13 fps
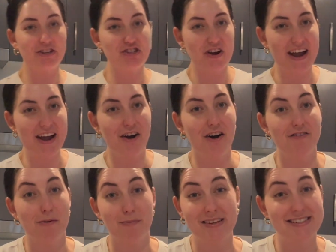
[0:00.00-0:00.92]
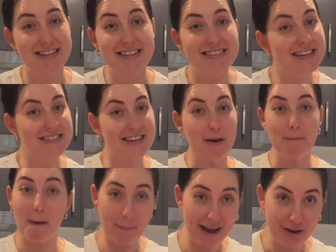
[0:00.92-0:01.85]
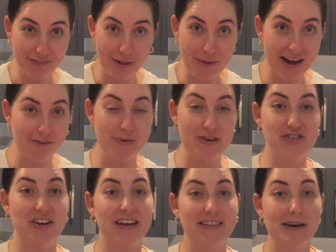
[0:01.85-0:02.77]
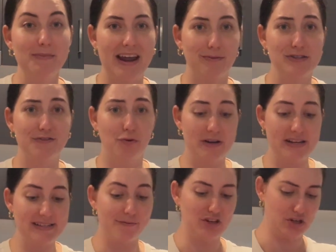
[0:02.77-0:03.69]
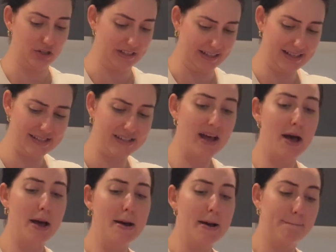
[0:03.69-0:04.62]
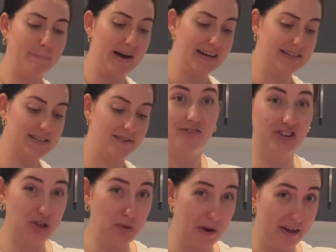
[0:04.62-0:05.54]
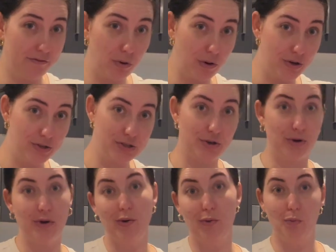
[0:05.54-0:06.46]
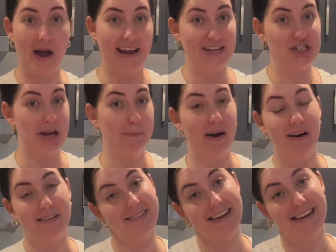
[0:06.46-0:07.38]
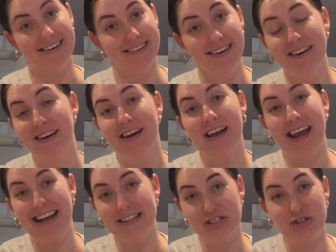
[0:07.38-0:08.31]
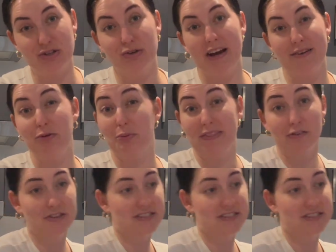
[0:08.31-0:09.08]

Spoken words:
tray of Monsters because I'm back on them and I've been drinking them, and it was $47, but for $24, so way cheaper than in store even when they're on